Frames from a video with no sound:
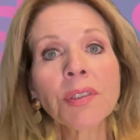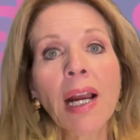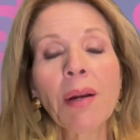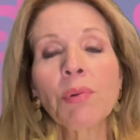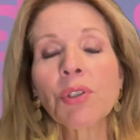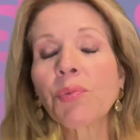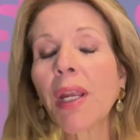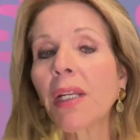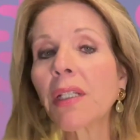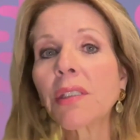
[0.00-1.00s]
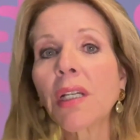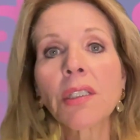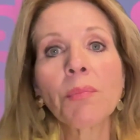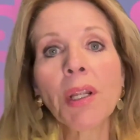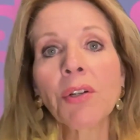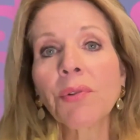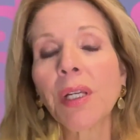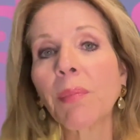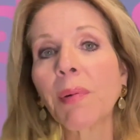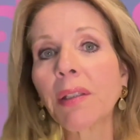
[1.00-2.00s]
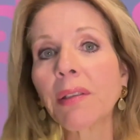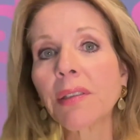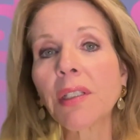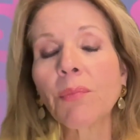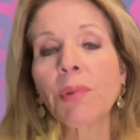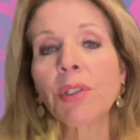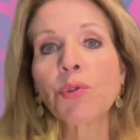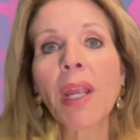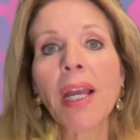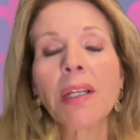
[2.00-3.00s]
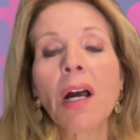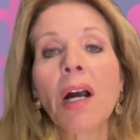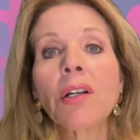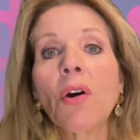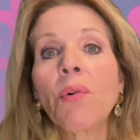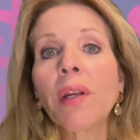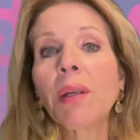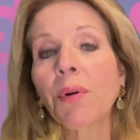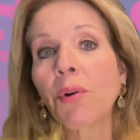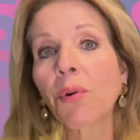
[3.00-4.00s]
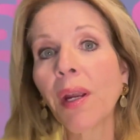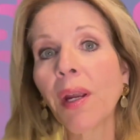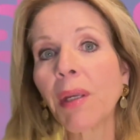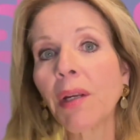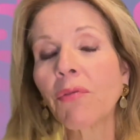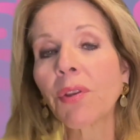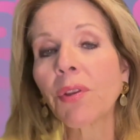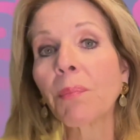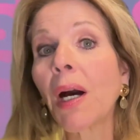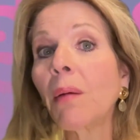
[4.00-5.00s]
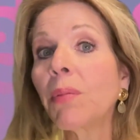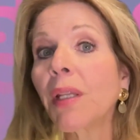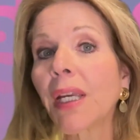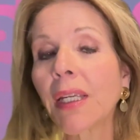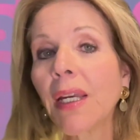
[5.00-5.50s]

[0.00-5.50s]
I wish we had a documentary about this. I wish we had ongoing programming for the public,